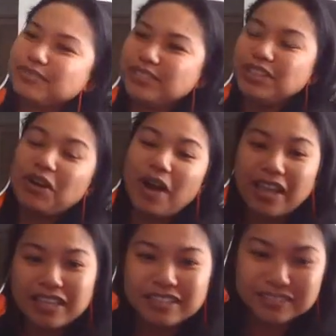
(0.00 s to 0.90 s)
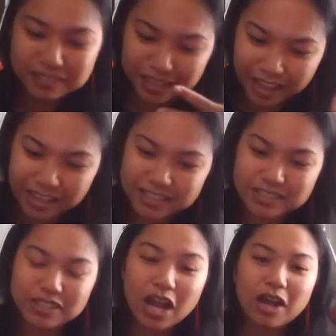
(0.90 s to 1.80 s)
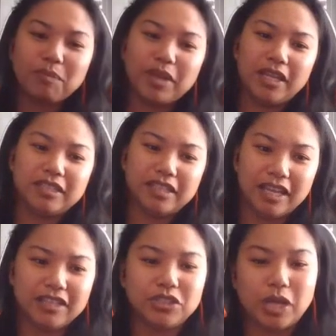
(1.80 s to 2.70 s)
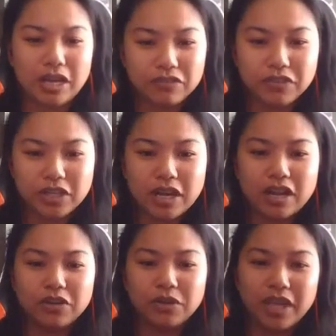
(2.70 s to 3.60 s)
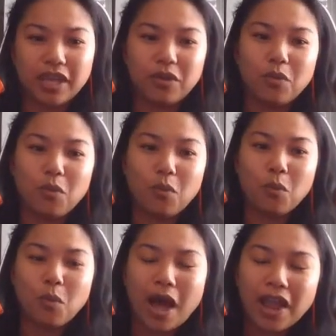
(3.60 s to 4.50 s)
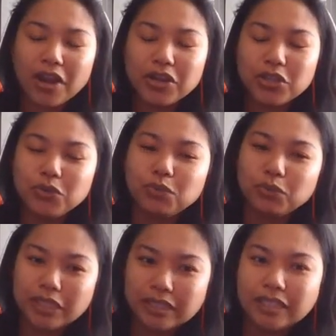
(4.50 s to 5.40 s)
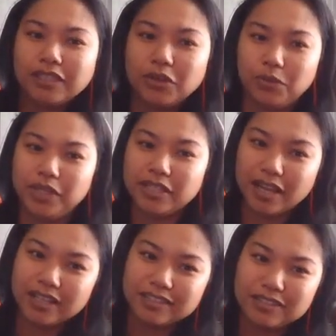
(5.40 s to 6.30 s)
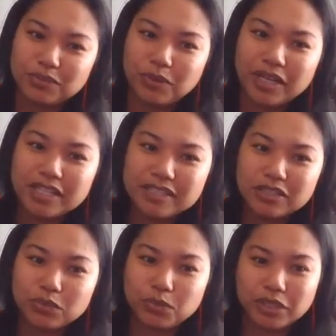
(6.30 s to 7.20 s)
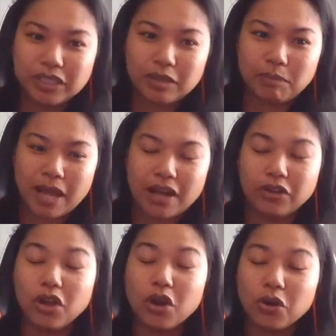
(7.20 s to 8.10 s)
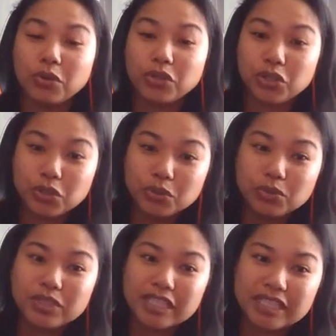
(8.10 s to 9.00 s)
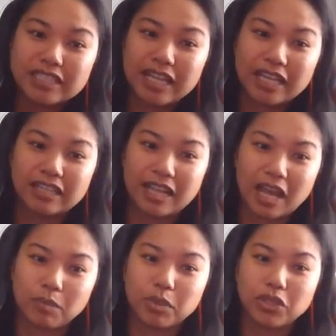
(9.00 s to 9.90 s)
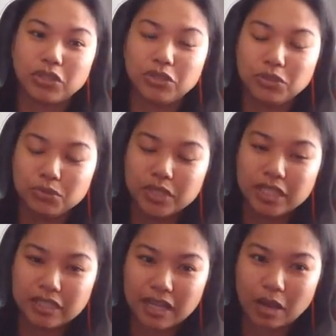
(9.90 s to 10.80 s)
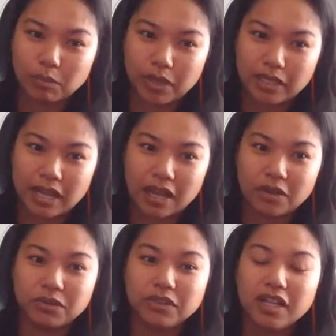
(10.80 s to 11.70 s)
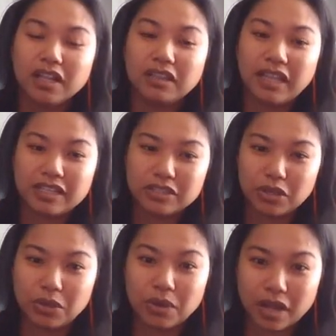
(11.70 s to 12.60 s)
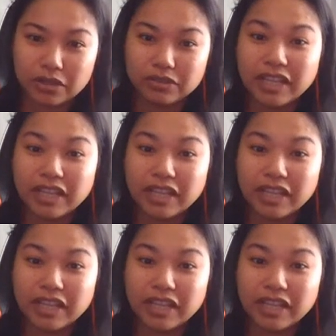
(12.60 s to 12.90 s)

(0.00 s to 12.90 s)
You know, I can stop and like try to figure out, okay, why are you really going nuts? What is this really about? Oh, you didn't take a nap. You need a nap right now. Right. Let's go cuddle.